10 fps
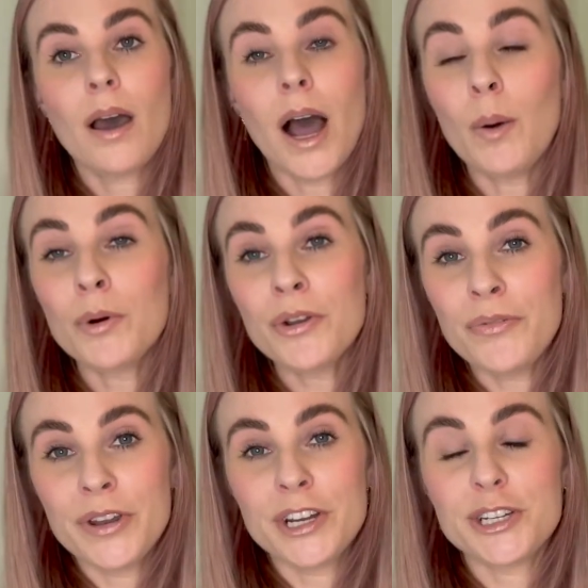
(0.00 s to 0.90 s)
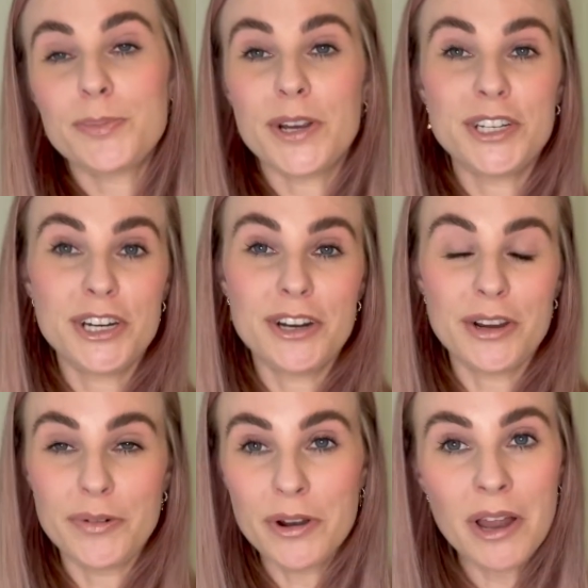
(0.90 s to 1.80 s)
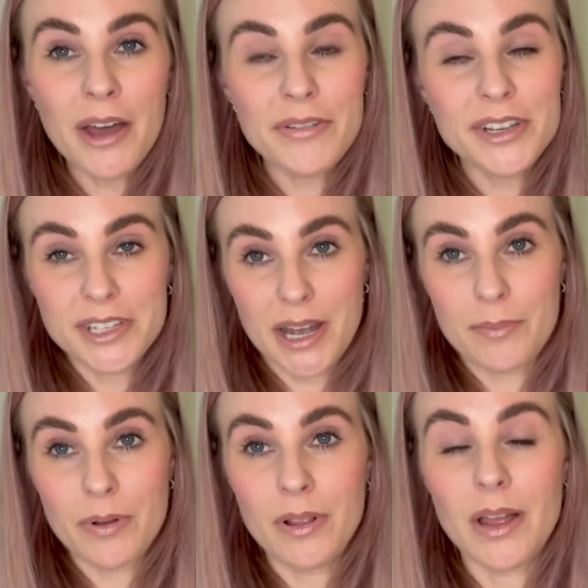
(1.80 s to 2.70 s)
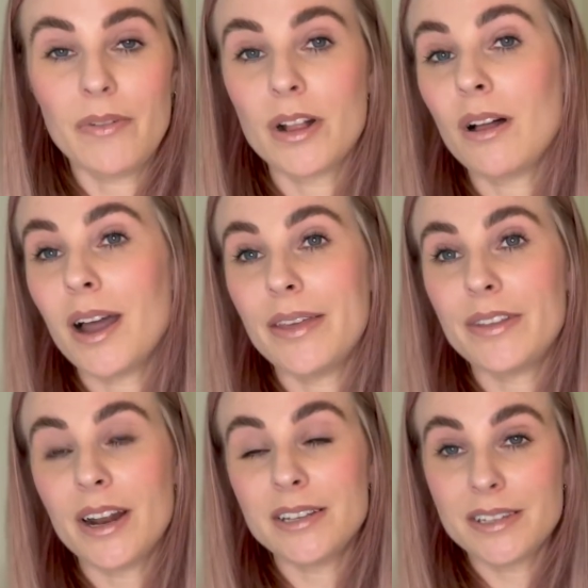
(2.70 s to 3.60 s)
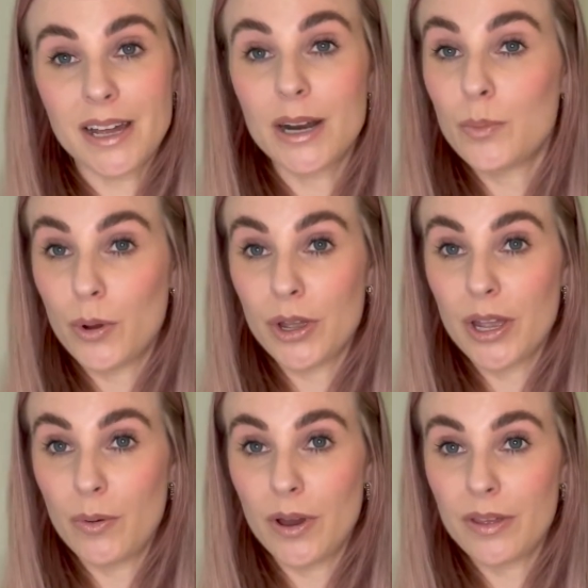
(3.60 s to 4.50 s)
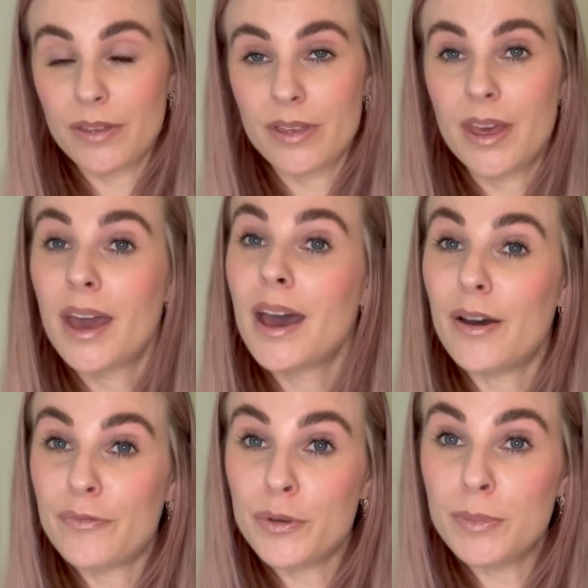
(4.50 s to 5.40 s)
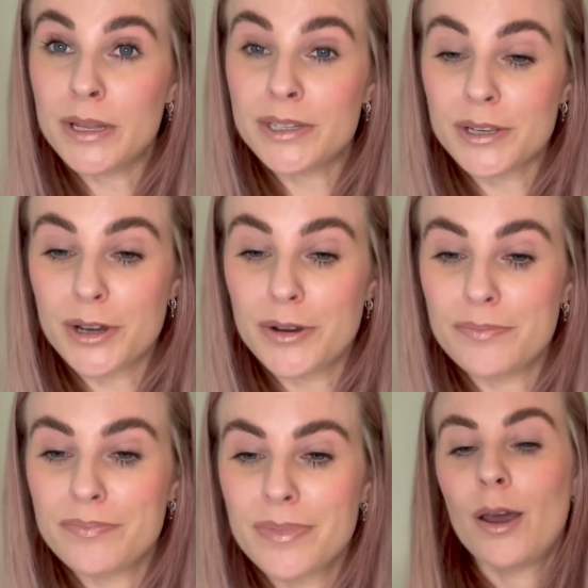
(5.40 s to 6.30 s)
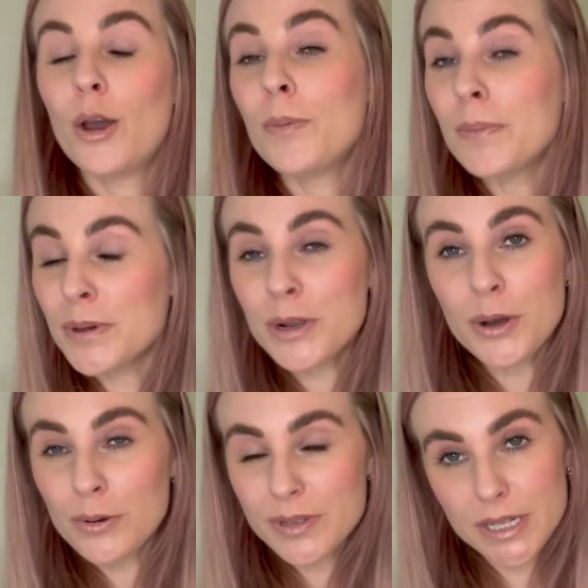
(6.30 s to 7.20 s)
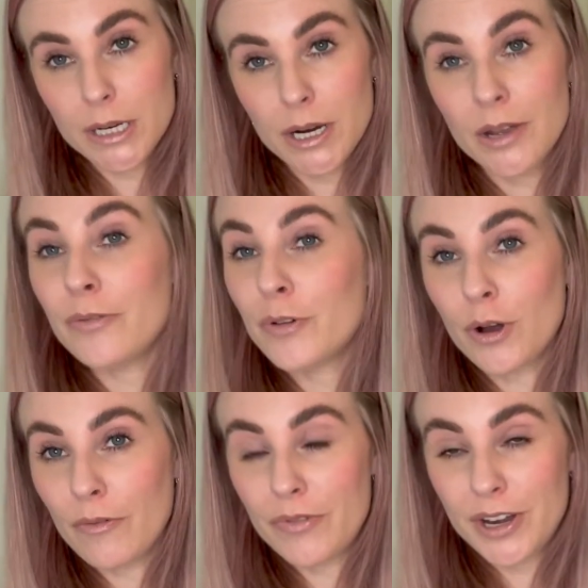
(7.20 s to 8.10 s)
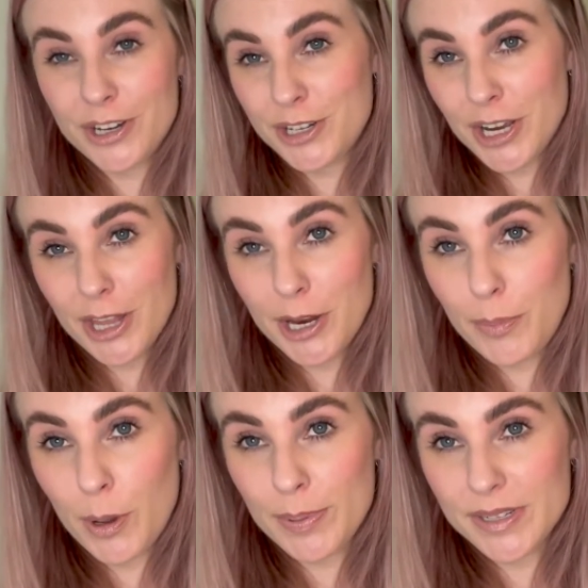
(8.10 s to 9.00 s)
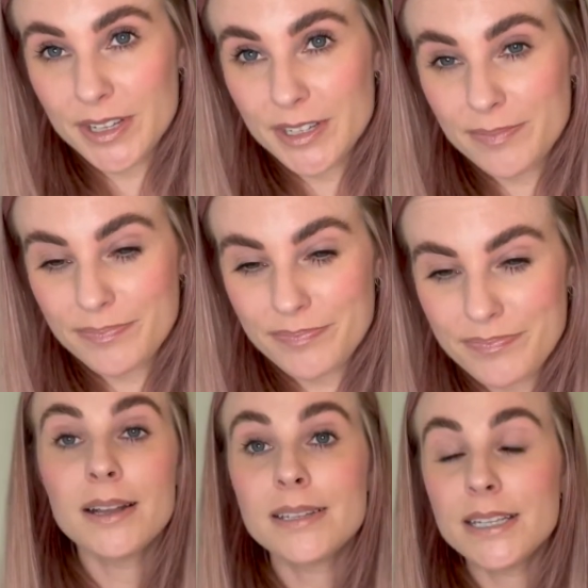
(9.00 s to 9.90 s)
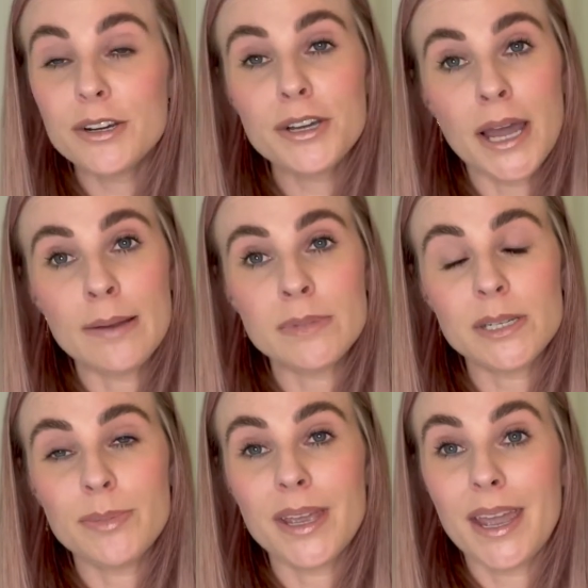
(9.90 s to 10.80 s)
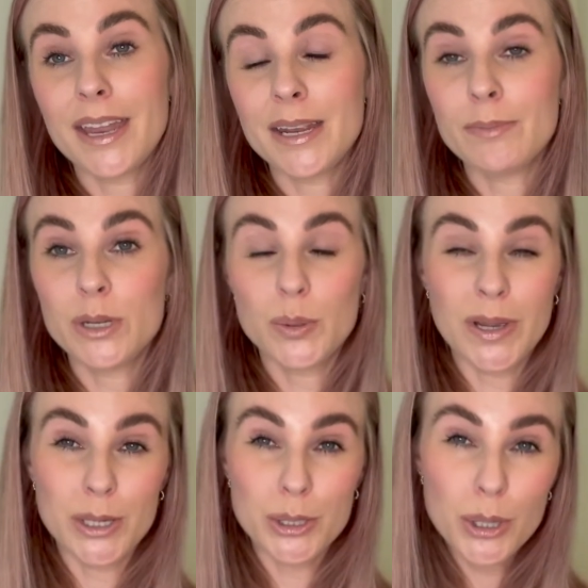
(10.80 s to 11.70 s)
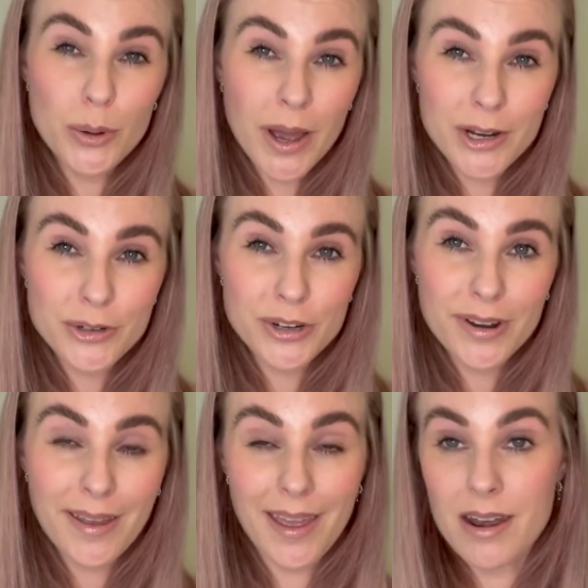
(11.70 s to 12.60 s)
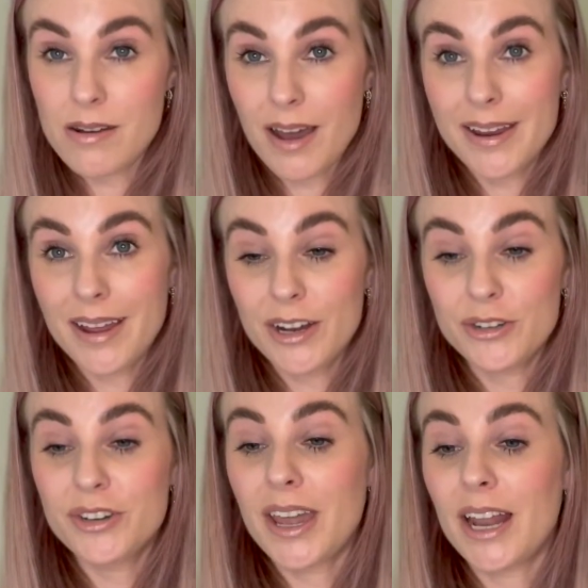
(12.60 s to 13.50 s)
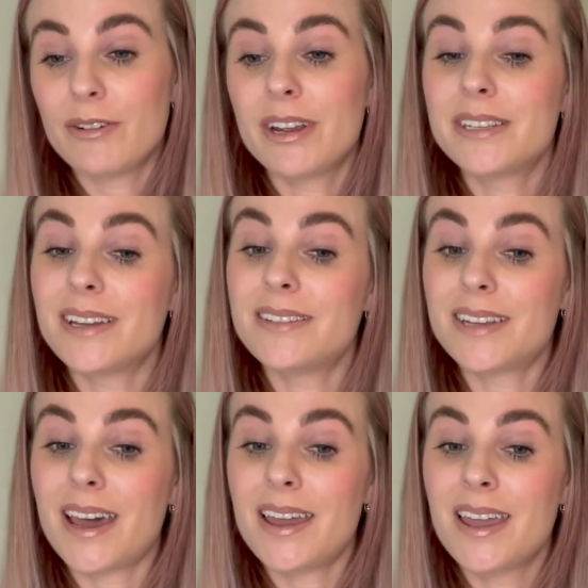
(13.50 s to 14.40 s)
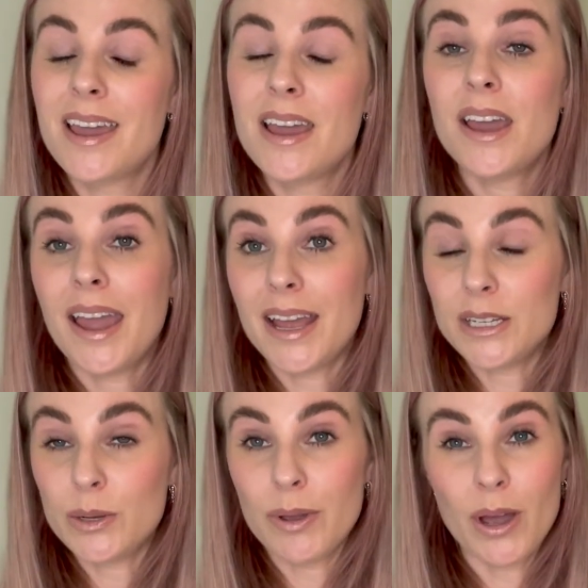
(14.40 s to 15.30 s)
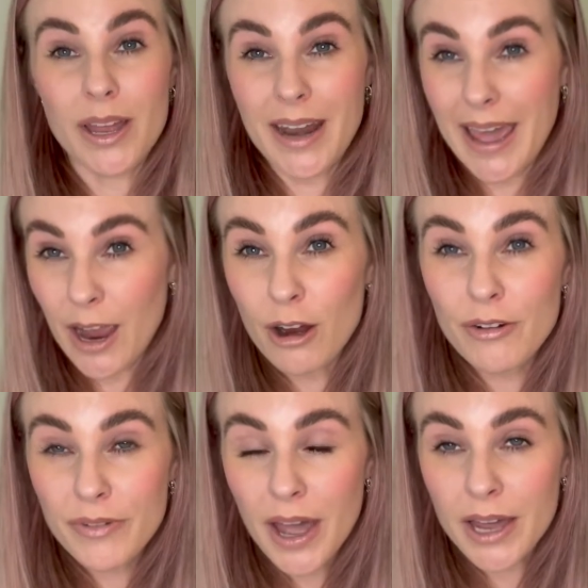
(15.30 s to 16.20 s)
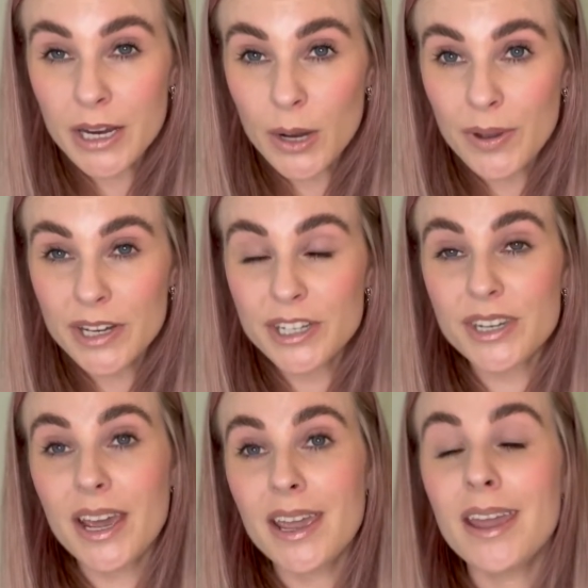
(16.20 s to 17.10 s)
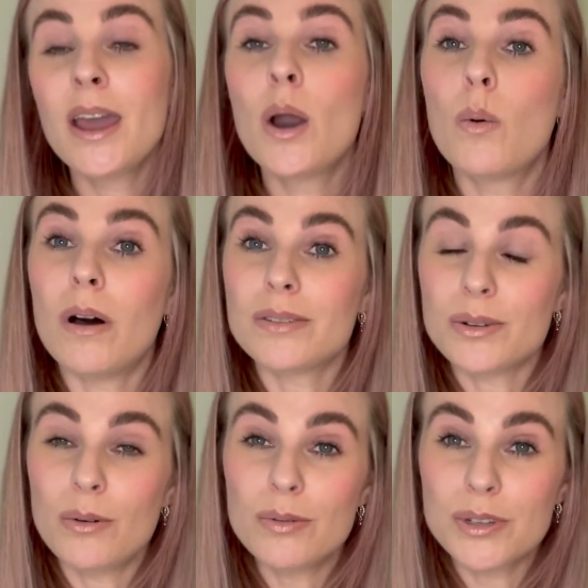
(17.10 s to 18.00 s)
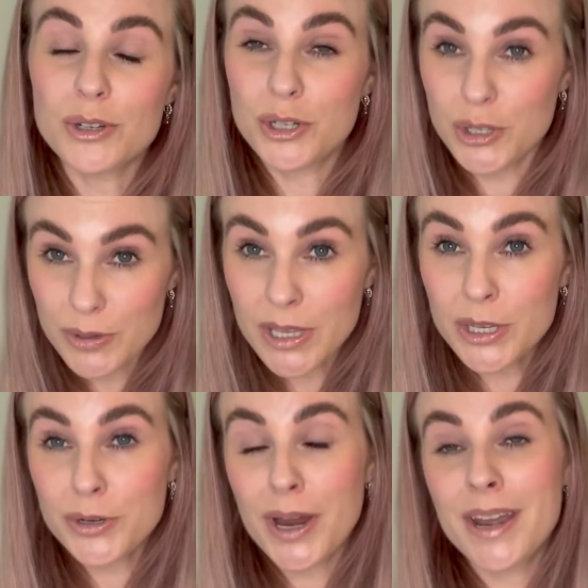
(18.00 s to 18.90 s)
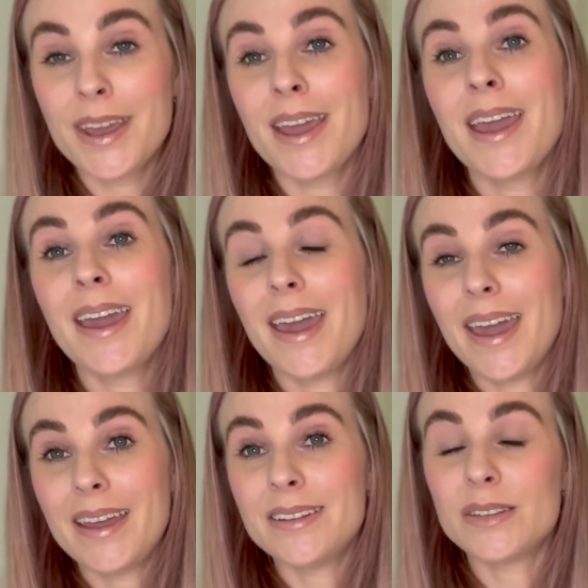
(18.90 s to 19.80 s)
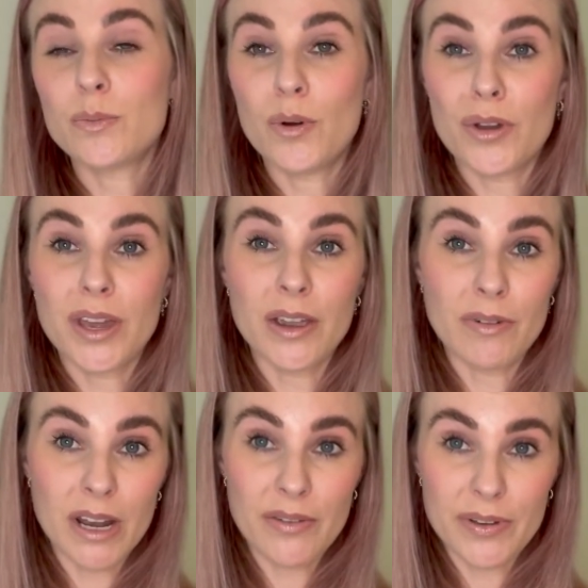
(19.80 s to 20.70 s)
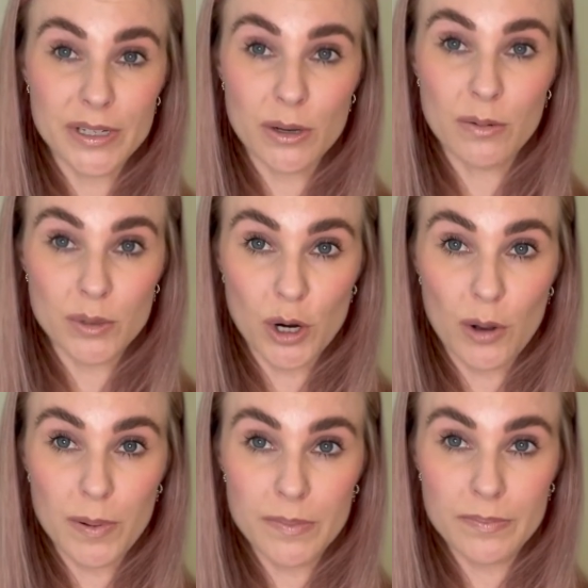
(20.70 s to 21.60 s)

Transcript: I want to finish by sharing a real life example of a client that I started working with a few months ago, whom I'm going to call Sarah for confidentiality purposes. Sarah came to me eating between 200 and 900 calories a day and doing an hour of cardio each day, whilst also strength training and working a really physical job.